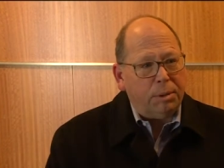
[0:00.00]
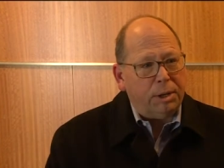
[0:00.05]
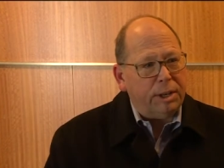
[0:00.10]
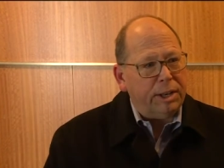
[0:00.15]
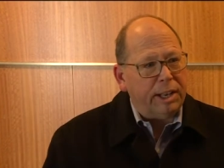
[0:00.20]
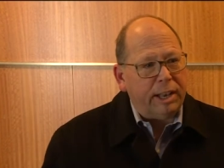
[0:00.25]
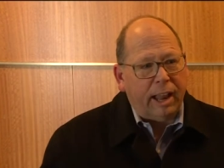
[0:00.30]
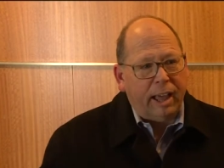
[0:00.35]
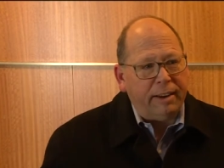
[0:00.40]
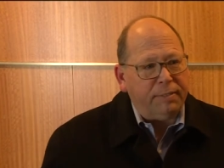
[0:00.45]
a
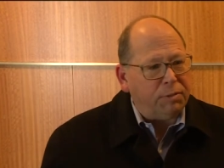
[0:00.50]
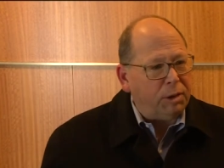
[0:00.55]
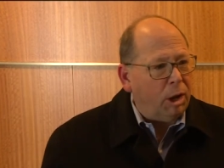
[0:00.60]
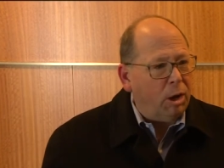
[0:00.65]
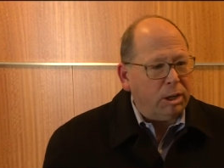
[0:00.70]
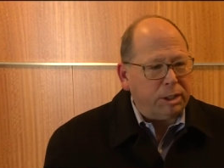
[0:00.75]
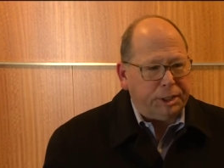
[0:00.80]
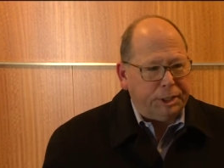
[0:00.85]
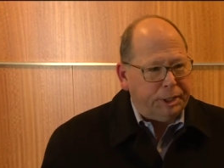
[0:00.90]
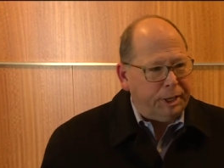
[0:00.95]

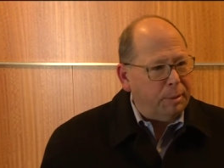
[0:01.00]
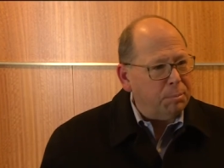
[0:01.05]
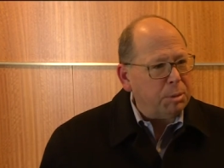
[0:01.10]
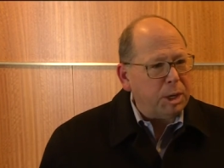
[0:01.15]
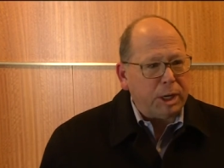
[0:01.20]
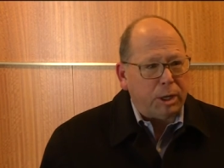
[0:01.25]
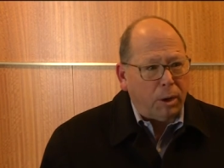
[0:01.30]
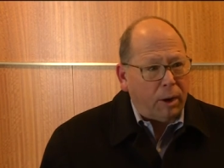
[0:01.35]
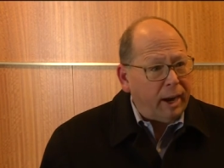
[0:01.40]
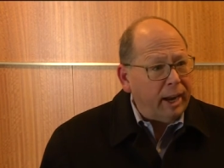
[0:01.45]
lifelong
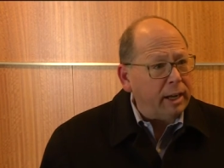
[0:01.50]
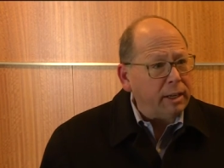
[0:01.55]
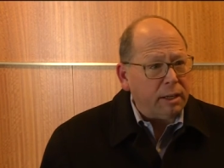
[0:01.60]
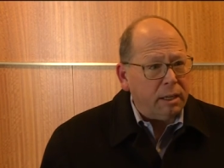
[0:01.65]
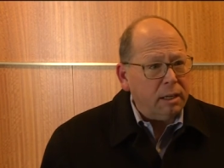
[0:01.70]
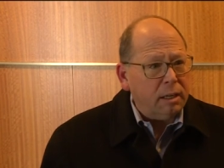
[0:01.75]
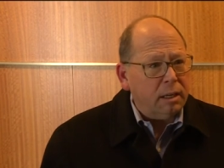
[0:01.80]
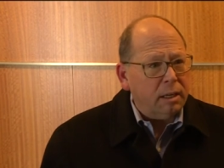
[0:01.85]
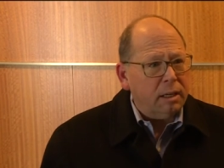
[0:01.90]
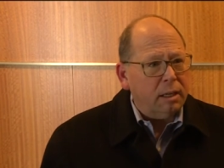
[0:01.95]
Democrat.
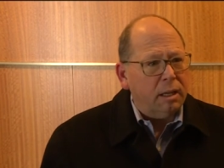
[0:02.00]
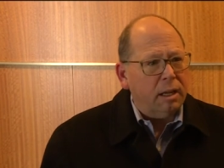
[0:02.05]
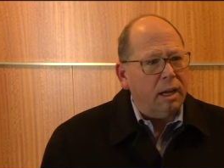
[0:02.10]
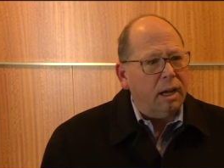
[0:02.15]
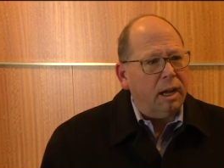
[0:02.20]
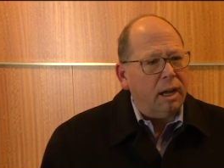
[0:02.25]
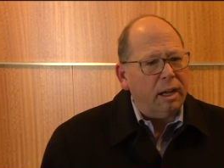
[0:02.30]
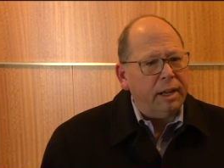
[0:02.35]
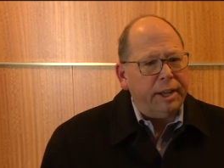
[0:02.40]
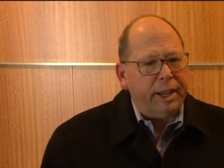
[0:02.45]

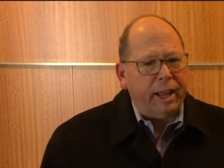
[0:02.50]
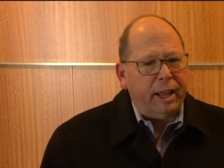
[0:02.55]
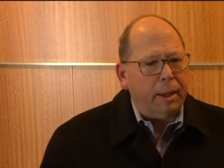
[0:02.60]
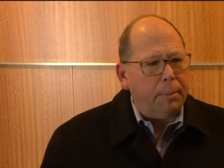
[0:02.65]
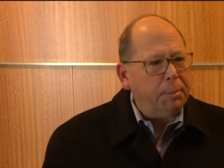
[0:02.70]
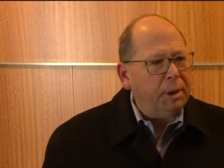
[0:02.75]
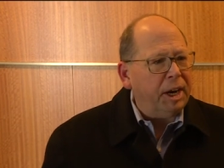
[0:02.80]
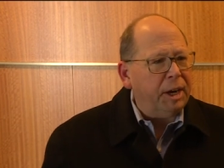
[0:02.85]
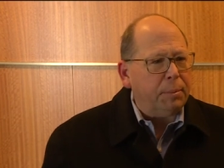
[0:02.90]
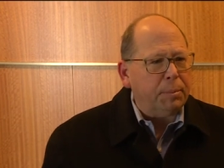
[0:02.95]
I have
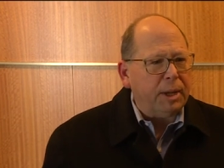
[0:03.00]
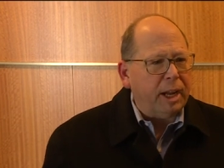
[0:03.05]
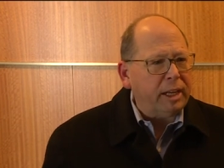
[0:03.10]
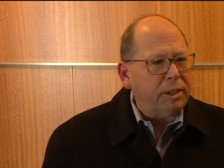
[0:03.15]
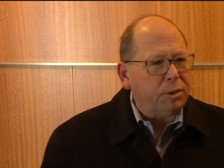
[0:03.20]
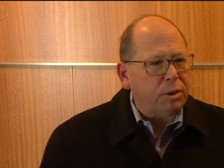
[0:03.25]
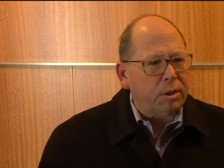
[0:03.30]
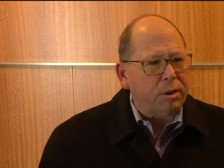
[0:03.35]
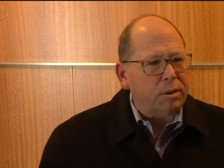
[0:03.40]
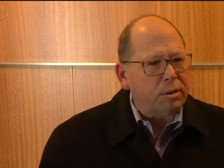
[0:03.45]
been a
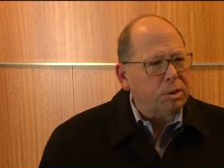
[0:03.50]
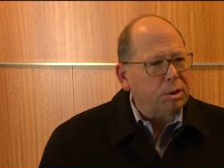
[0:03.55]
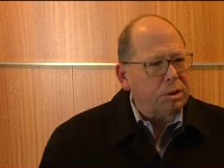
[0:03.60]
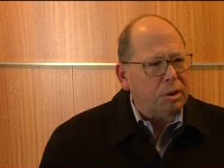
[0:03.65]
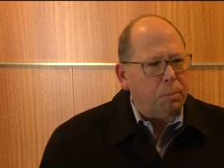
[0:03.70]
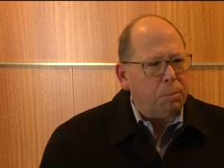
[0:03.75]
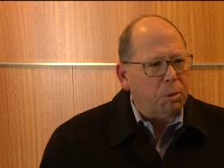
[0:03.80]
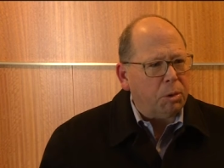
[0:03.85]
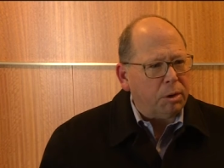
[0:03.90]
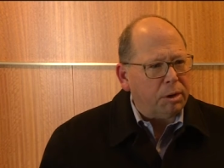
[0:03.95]
major
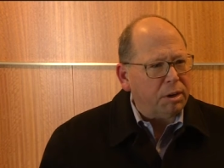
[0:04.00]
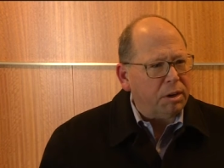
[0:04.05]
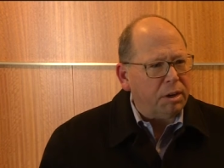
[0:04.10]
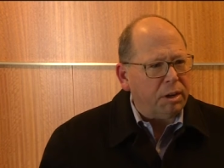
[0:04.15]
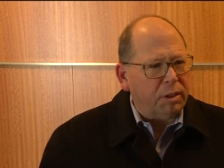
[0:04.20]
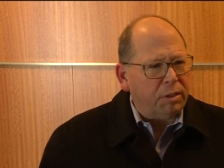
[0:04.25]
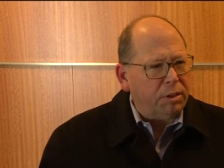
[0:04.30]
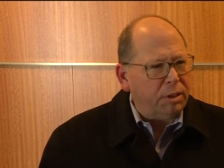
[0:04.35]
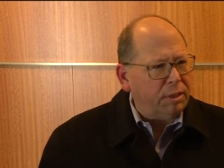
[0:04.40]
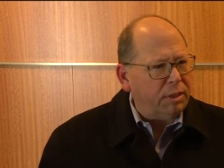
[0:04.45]
supporter
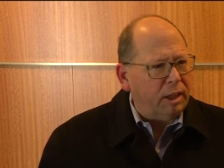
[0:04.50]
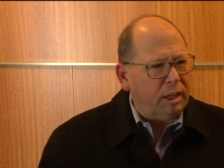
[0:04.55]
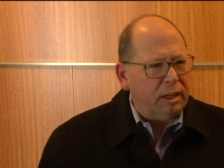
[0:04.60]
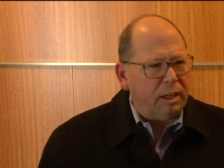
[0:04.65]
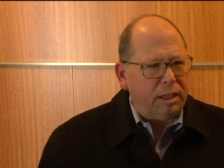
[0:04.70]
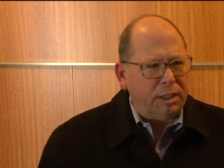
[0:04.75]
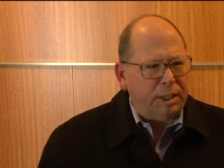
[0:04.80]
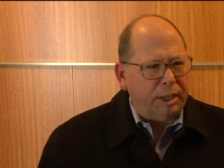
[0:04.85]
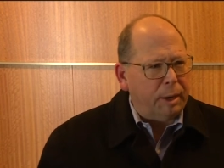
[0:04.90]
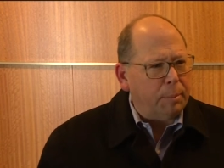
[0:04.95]
of the
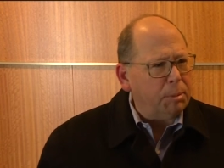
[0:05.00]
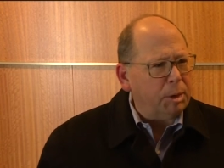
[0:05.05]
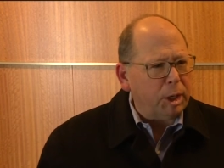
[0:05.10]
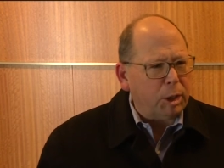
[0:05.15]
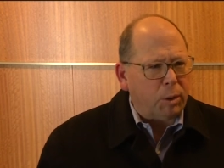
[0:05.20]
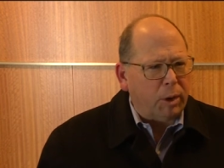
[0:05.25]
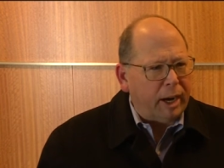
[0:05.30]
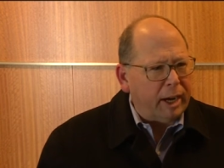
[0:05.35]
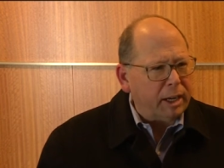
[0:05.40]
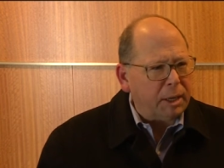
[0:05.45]

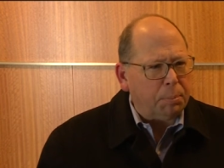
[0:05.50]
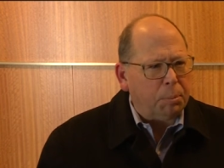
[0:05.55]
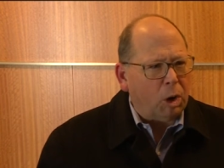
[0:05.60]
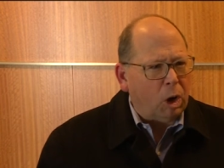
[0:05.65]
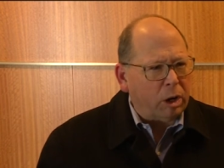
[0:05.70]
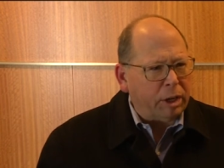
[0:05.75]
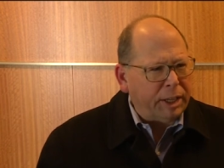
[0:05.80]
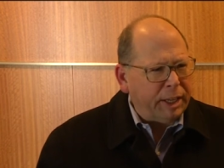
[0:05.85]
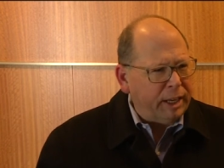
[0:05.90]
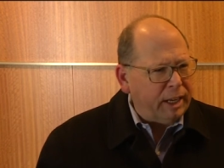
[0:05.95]
Democratic
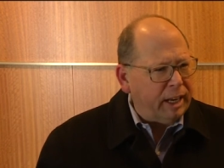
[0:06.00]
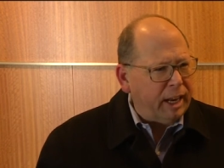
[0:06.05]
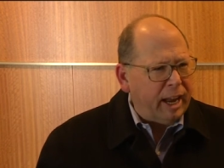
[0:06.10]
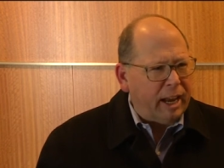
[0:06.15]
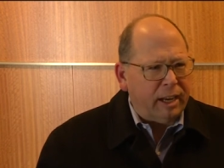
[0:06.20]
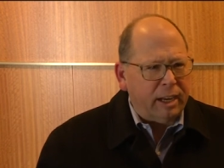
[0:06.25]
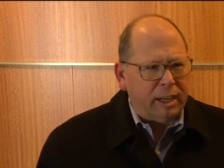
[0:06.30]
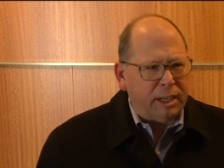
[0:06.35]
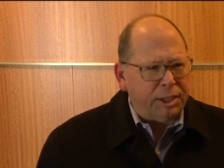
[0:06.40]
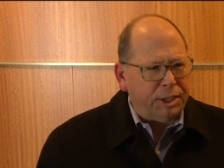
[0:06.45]
Party
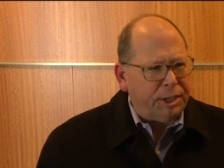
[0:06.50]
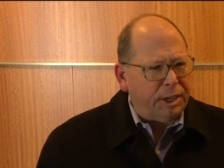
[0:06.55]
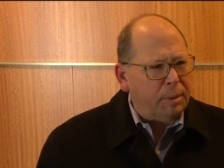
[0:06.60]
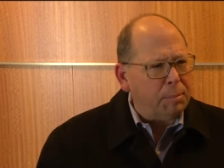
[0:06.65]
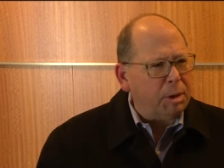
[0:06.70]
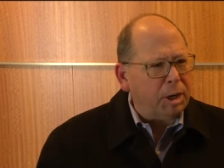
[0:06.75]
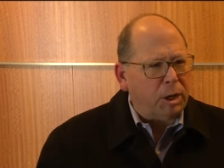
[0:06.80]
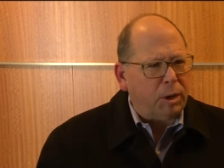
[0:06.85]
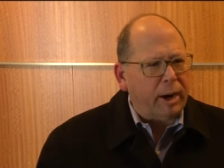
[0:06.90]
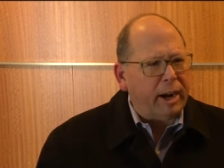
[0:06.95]
and
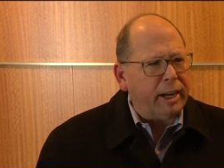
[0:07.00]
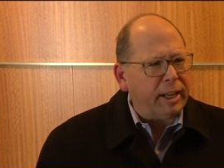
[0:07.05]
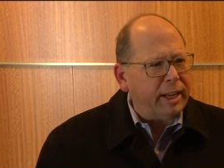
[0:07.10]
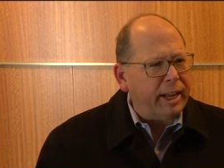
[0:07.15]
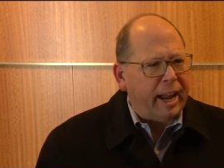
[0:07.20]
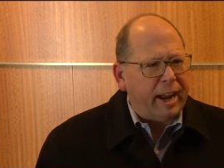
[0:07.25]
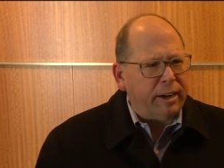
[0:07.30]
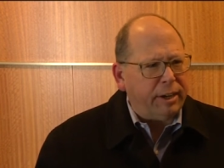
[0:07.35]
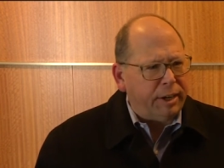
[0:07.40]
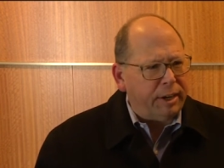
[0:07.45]
Democratic
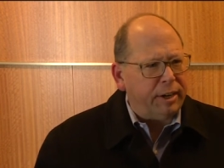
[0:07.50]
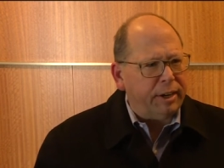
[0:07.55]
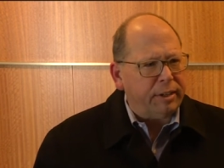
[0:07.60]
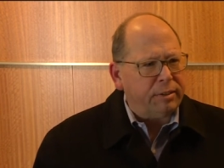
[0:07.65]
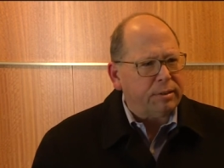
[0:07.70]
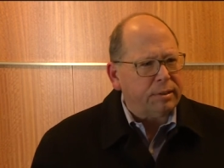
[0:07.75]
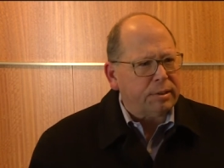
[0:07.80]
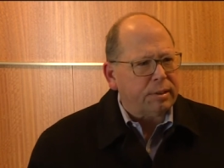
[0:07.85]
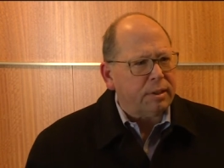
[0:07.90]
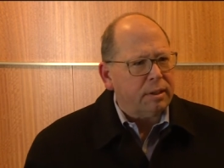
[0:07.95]

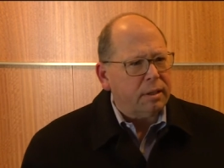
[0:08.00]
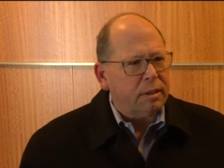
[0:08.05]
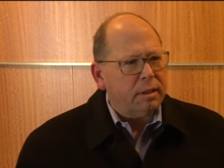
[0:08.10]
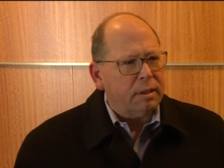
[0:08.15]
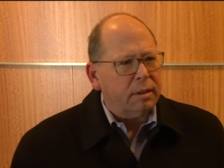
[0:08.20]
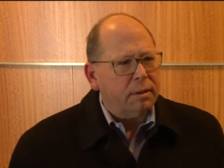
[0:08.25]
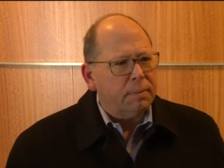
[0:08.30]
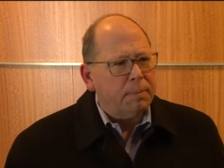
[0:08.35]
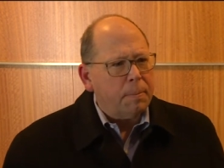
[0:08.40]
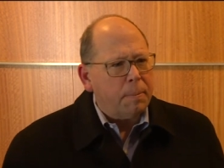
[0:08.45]
candidates.
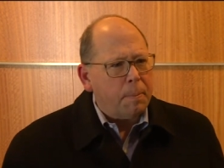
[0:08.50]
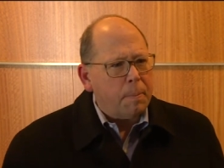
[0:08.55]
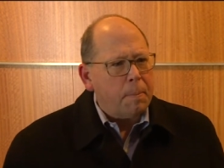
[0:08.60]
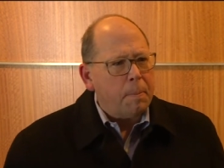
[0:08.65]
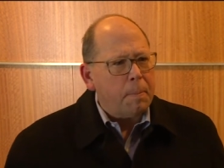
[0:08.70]
Burns'